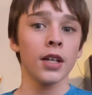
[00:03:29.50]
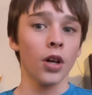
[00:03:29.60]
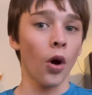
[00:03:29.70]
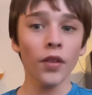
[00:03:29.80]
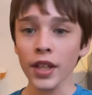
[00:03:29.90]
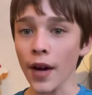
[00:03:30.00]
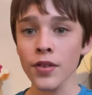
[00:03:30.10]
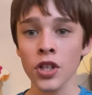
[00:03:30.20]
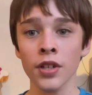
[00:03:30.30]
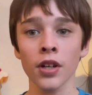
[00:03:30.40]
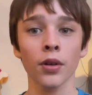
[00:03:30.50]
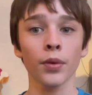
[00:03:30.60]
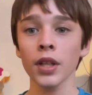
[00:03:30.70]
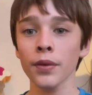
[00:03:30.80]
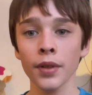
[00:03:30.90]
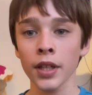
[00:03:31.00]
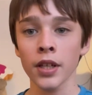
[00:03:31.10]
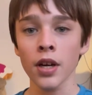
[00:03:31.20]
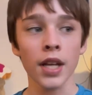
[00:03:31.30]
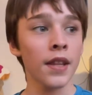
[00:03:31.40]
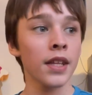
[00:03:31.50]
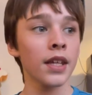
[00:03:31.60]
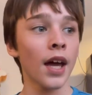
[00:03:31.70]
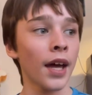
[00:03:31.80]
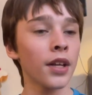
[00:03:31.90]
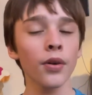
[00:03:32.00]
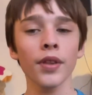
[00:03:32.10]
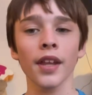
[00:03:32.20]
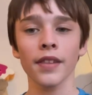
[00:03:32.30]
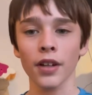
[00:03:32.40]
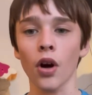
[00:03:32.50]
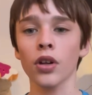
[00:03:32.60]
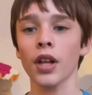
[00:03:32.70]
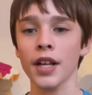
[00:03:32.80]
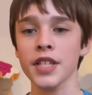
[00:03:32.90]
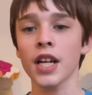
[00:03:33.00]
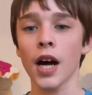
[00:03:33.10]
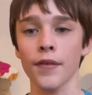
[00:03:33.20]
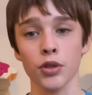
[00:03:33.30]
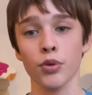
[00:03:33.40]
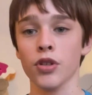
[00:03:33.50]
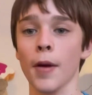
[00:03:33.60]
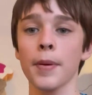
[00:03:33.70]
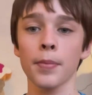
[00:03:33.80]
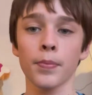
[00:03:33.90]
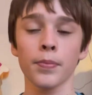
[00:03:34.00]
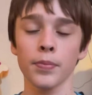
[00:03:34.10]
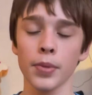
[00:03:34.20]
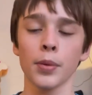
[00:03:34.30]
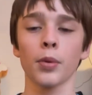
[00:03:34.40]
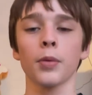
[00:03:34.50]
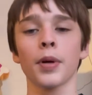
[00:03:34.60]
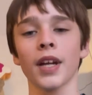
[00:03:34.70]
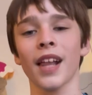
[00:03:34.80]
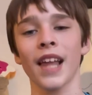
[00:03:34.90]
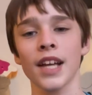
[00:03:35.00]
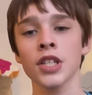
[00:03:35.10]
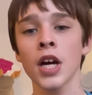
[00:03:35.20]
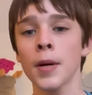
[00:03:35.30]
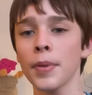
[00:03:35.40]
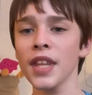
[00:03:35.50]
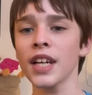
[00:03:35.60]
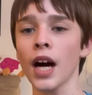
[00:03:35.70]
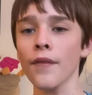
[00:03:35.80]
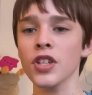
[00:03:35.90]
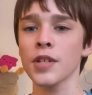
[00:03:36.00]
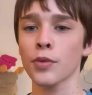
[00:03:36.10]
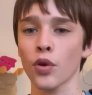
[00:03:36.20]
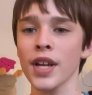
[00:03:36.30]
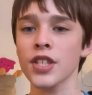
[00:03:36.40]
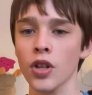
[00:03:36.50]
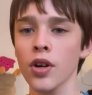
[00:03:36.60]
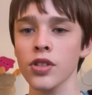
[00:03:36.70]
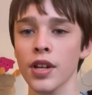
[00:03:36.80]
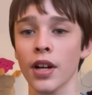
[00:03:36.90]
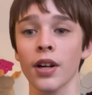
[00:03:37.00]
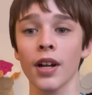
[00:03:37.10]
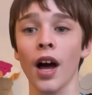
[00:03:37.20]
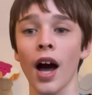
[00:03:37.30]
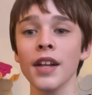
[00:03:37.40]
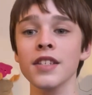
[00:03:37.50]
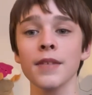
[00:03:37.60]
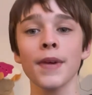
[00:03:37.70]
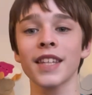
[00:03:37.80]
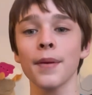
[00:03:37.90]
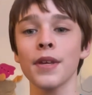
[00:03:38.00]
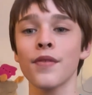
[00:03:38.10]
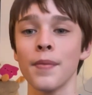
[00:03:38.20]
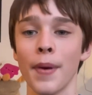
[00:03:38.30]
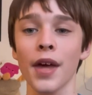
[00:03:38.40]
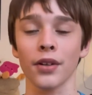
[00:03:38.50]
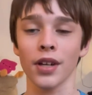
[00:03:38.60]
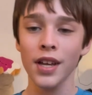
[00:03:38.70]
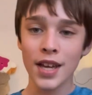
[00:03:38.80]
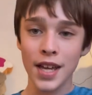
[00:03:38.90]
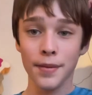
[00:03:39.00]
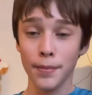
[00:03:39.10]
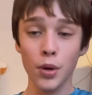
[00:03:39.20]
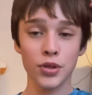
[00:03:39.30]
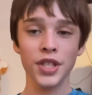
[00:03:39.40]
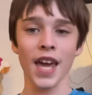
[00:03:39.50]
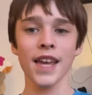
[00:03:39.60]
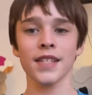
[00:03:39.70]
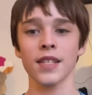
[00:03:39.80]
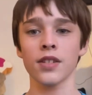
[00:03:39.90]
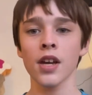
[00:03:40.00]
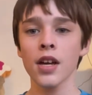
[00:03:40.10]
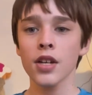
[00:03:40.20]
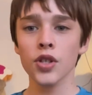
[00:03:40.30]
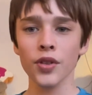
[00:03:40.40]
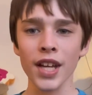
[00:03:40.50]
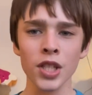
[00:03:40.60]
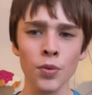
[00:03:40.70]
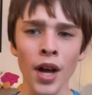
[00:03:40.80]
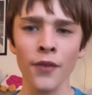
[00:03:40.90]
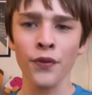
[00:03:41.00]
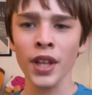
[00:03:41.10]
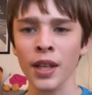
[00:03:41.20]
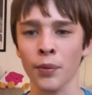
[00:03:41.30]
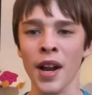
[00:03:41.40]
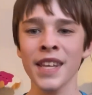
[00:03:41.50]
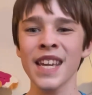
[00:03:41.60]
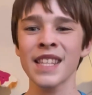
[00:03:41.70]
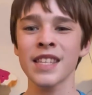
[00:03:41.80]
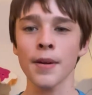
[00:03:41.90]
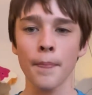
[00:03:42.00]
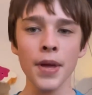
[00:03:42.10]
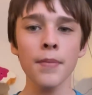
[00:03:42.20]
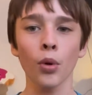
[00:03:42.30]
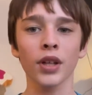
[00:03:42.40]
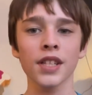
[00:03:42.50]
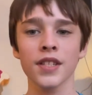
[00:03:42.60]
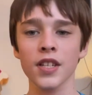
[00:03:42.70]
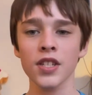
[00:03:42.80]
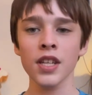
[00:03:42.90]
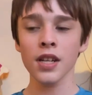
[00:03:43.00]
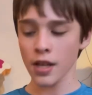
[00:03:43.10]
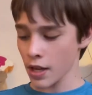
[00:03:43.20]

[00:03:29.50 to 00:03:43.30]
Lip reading: All the covers on here are really, really good. And I know that there are lots of covers, which is why people put it at last. But they cover some great songs on here and honestly make them even better in most cases. So, that's why I feel like Renegades is a bit more consistent